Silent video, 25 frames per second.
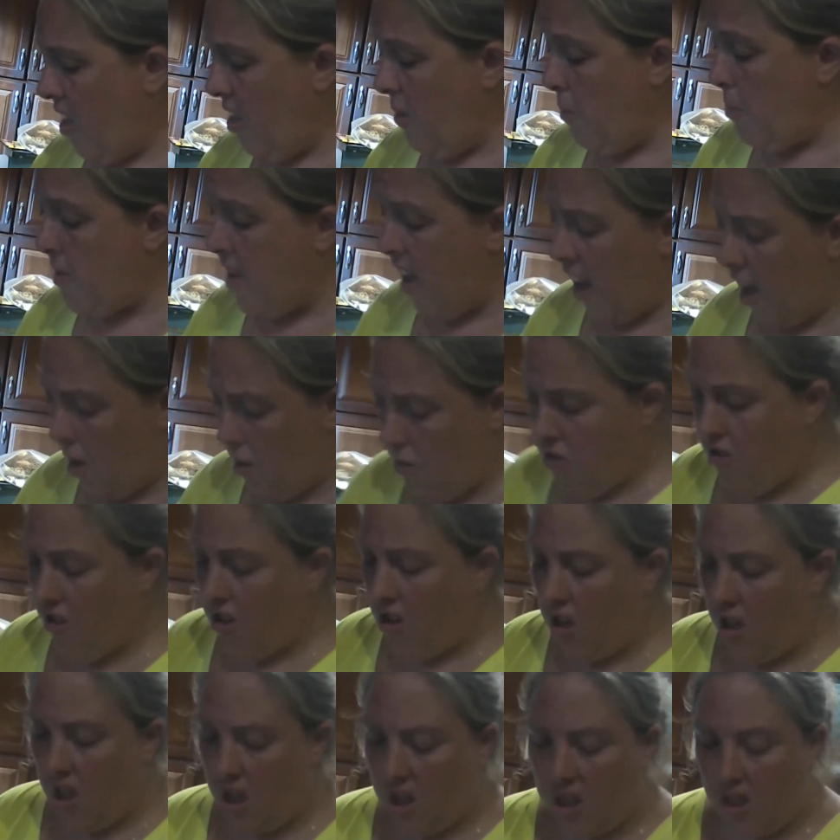The potatoes are
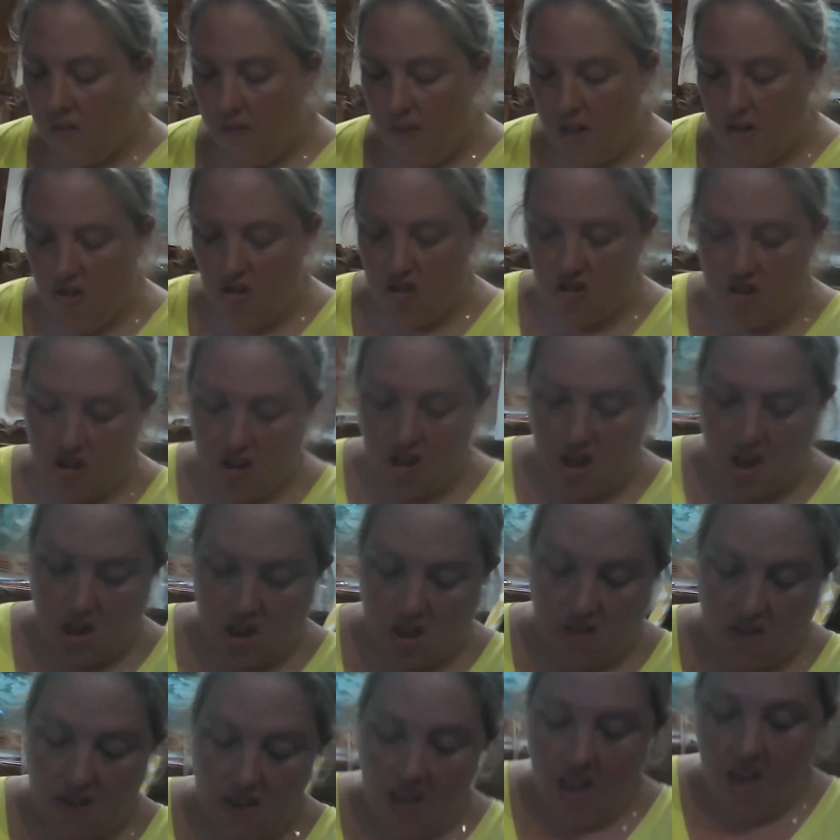cooked. The veggies are
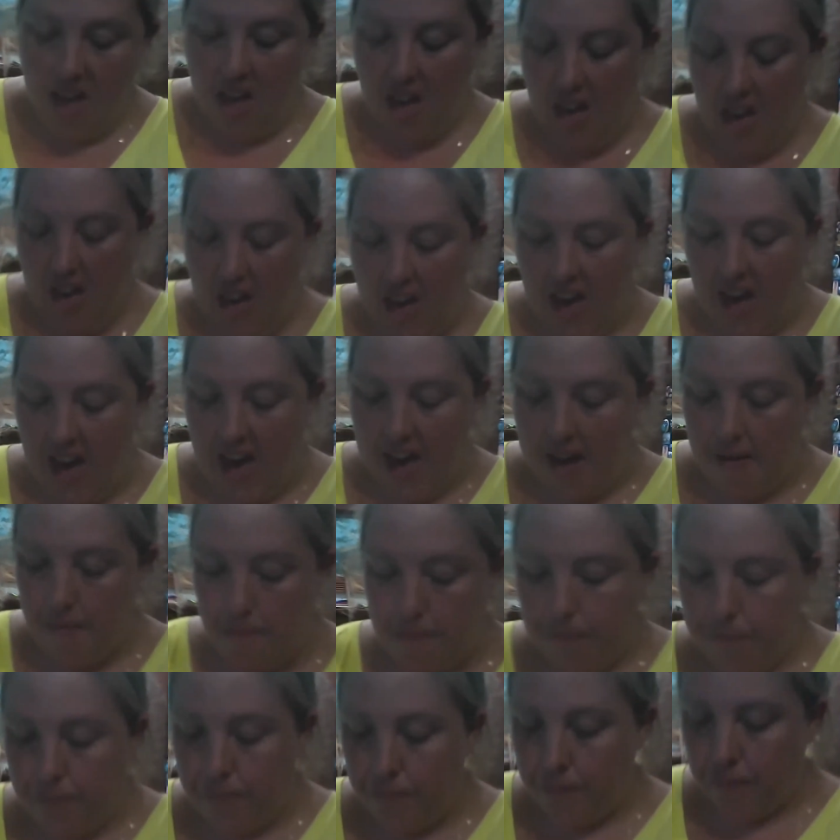cooked.
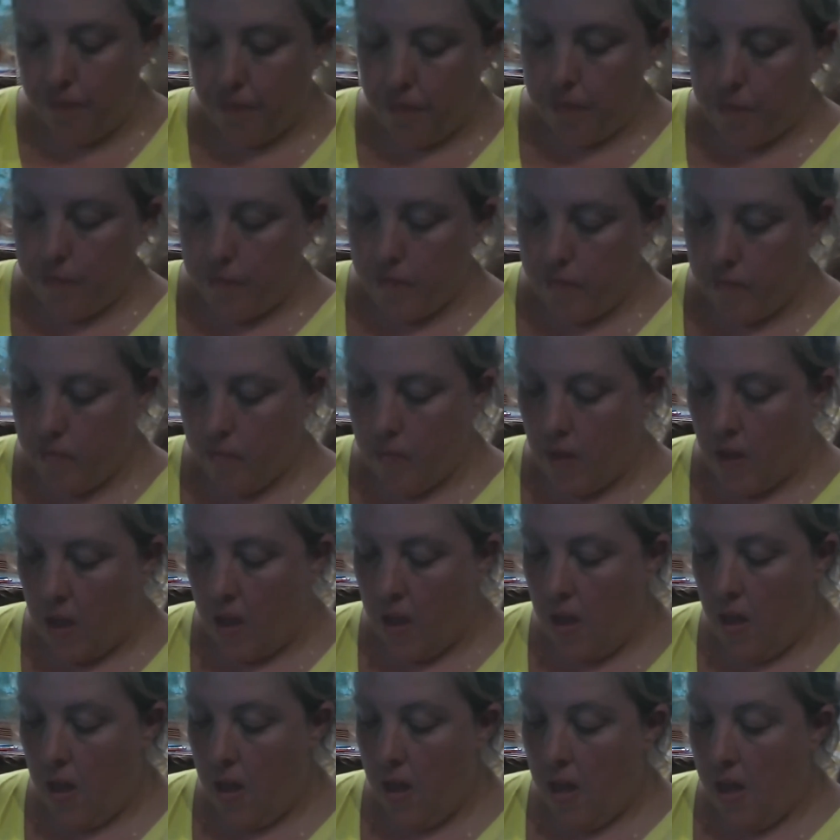Um,
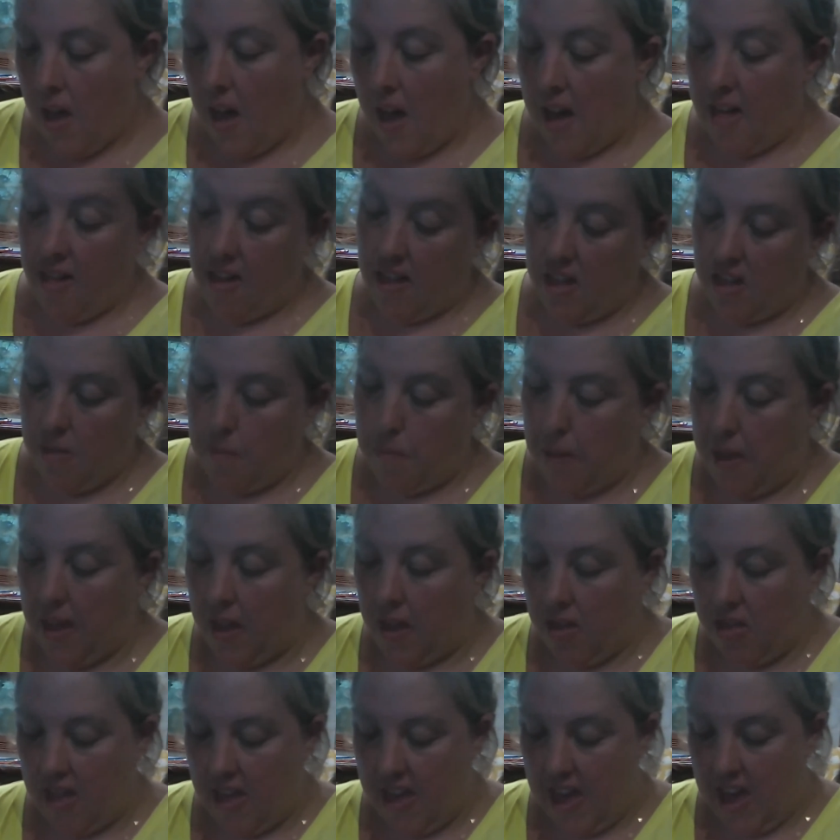I like the
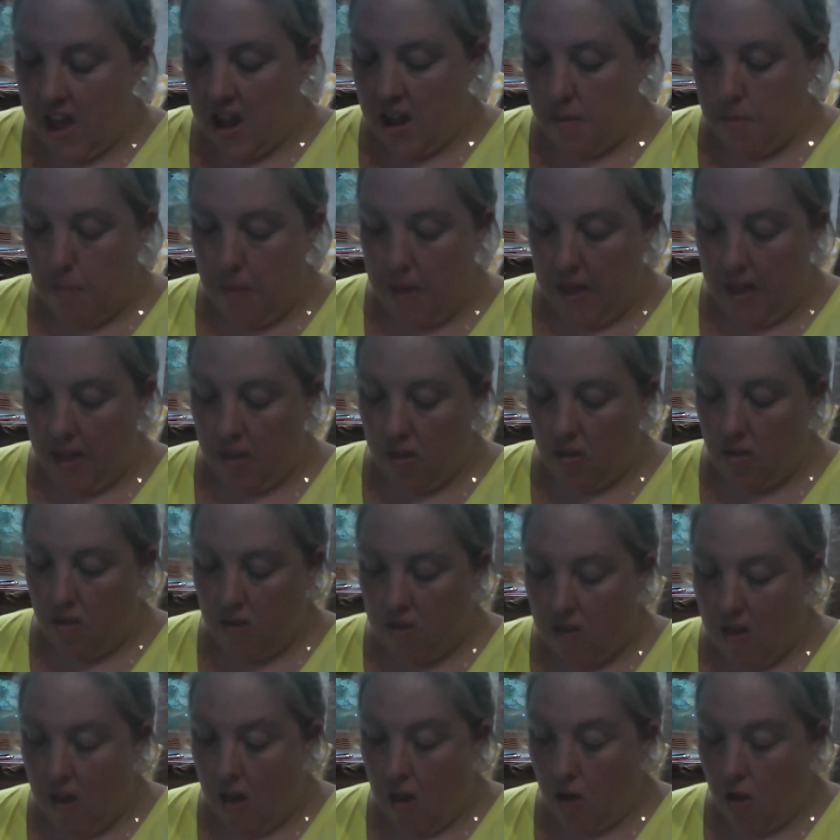bean, the added beans.
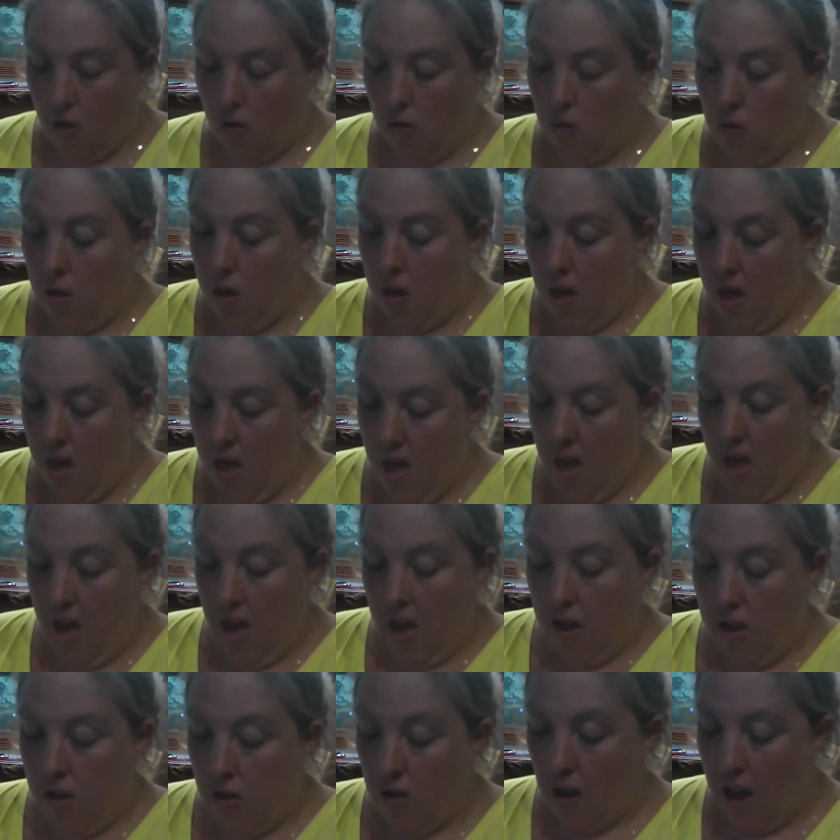So
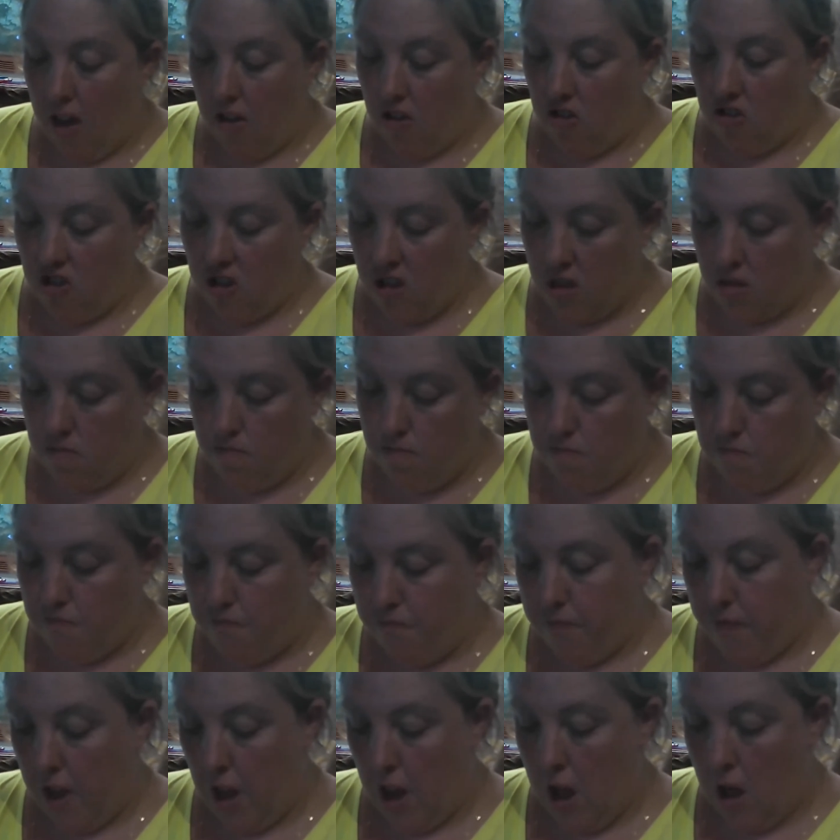you guys should,
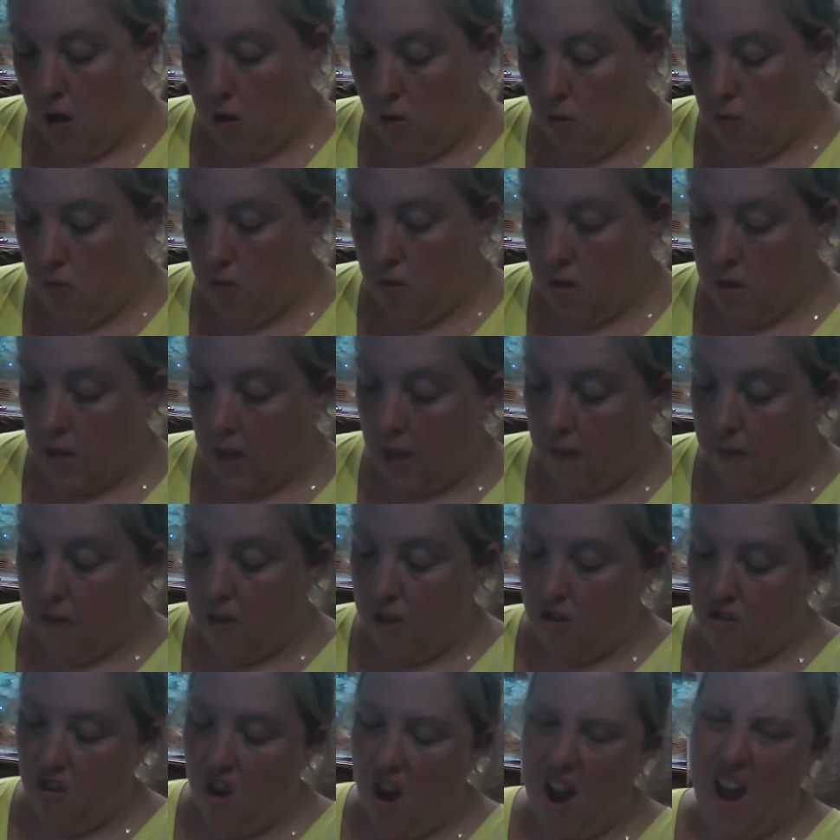you know, give
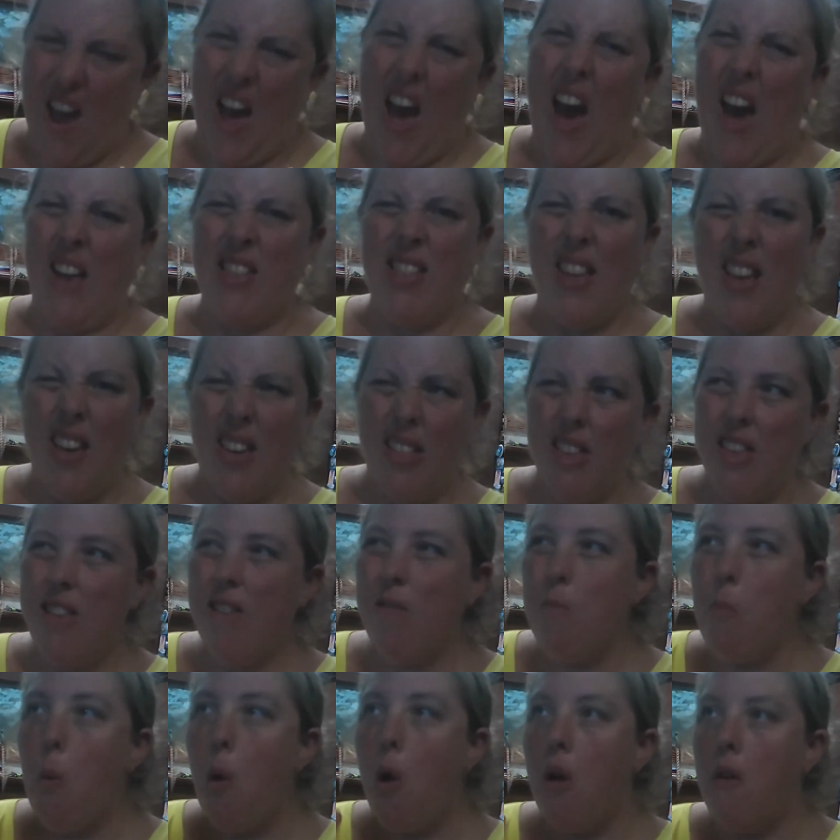it a try. I think it
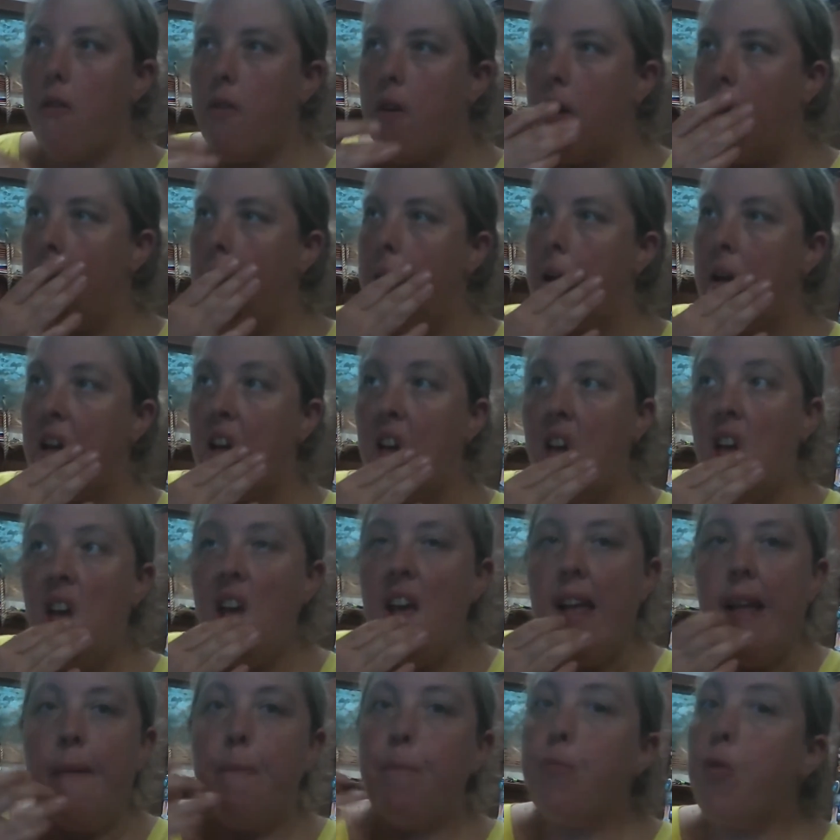is more of a
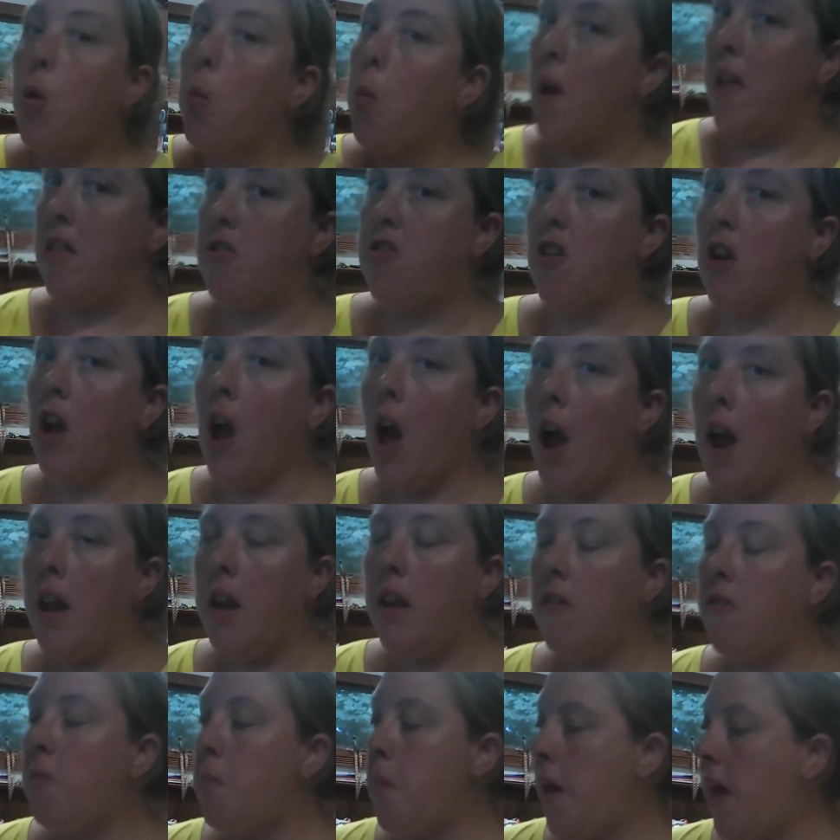winter
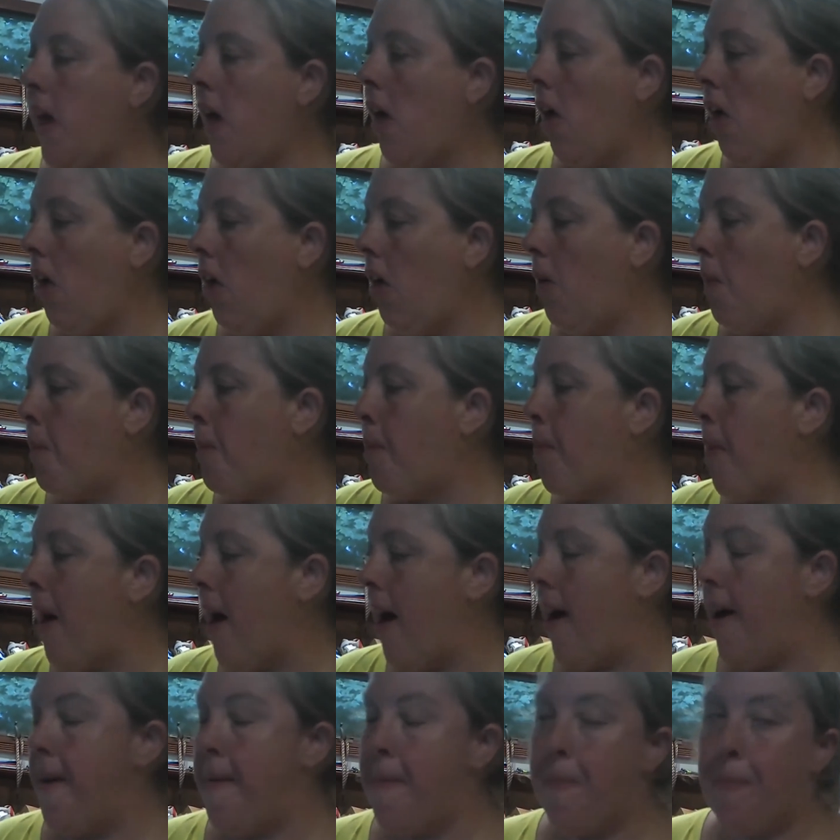kind of meal,
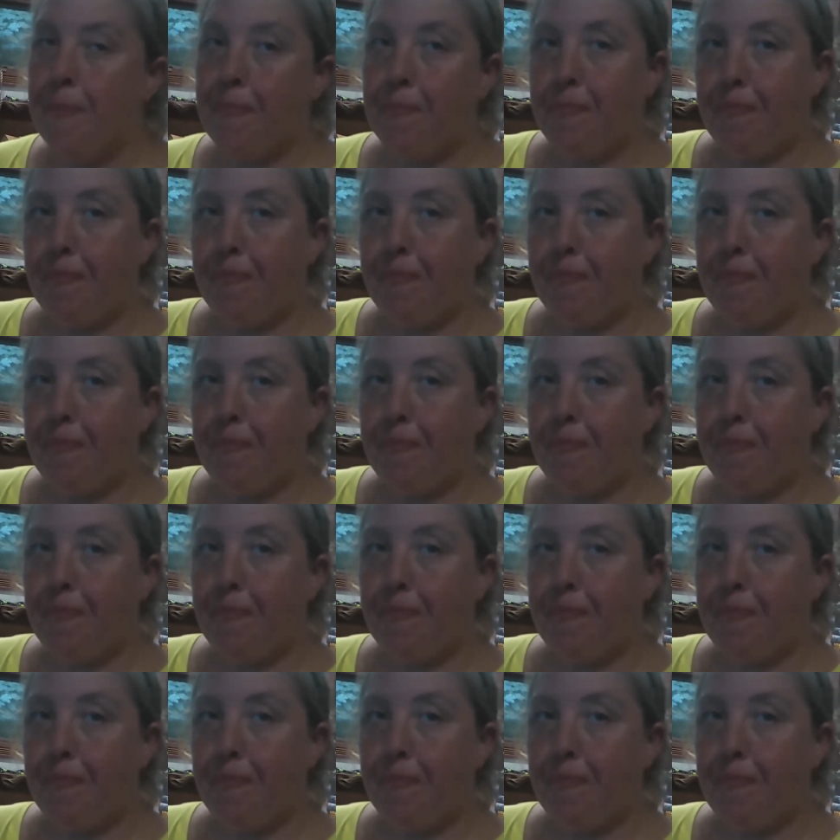but